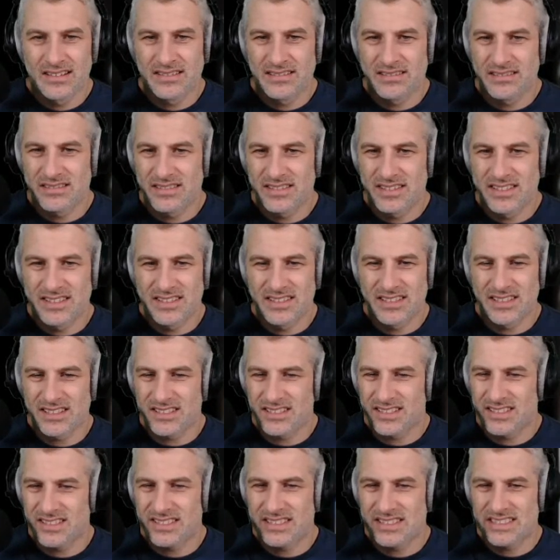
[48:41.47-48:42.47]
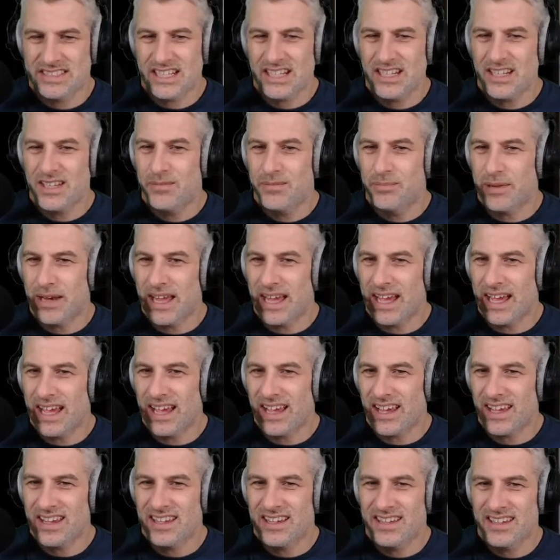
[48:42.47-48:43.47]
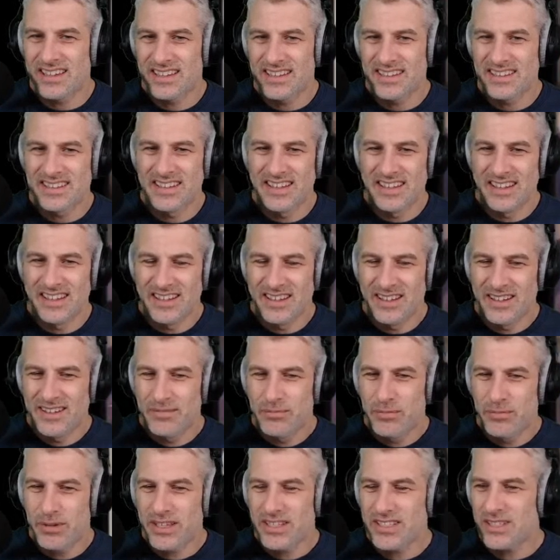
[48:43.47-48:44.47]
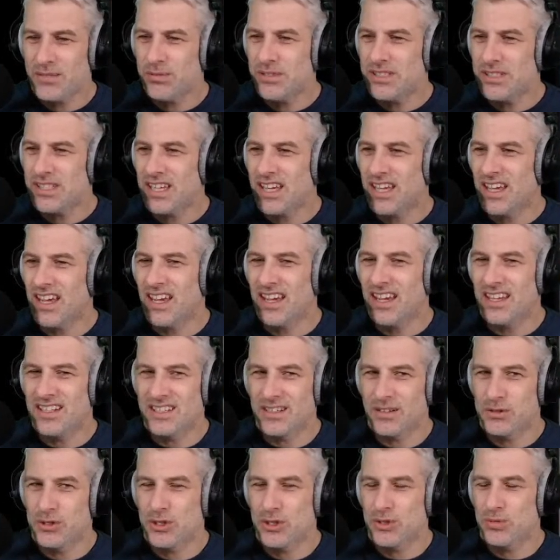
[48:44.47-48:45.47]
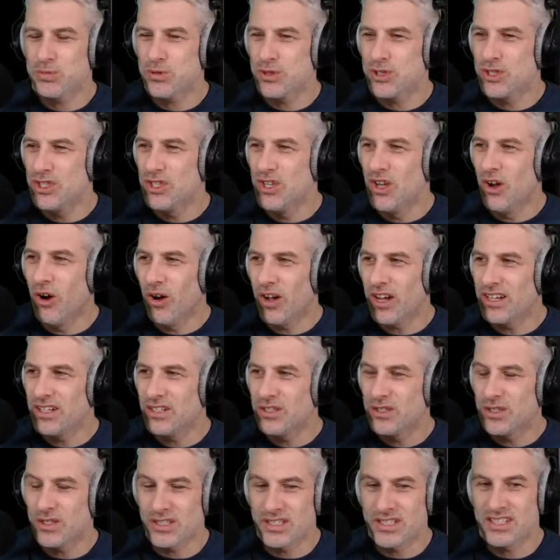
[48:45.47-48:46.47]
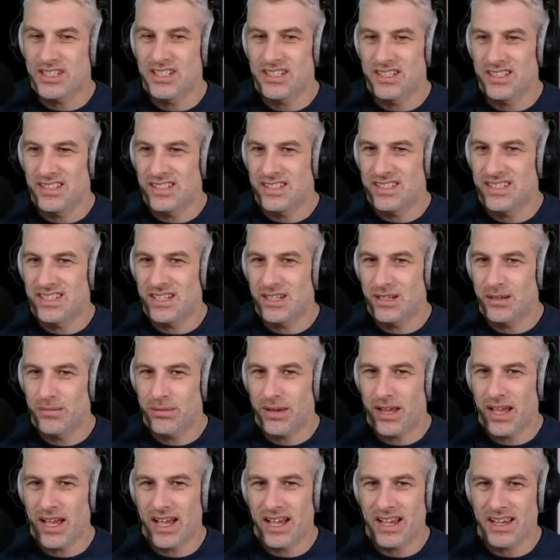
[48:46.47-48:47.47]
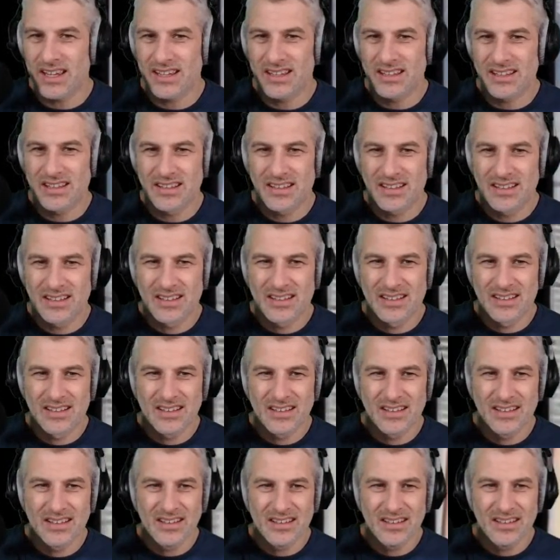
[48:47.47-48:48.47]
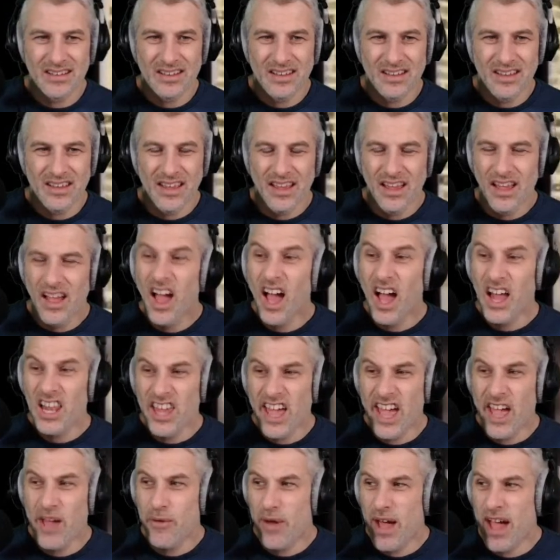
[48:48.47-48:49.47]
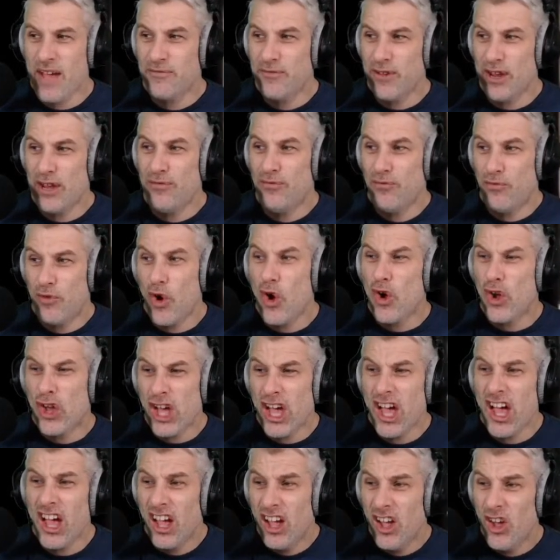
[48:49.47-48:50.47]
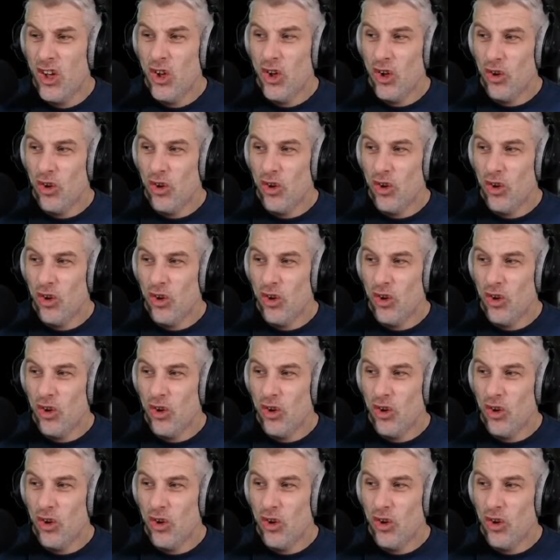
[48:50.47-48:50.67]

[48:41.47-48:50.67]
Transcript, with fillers: A complete Cilla Black. Because I was a kid, I just was not interested in Cilla Black. Hello, every fucker.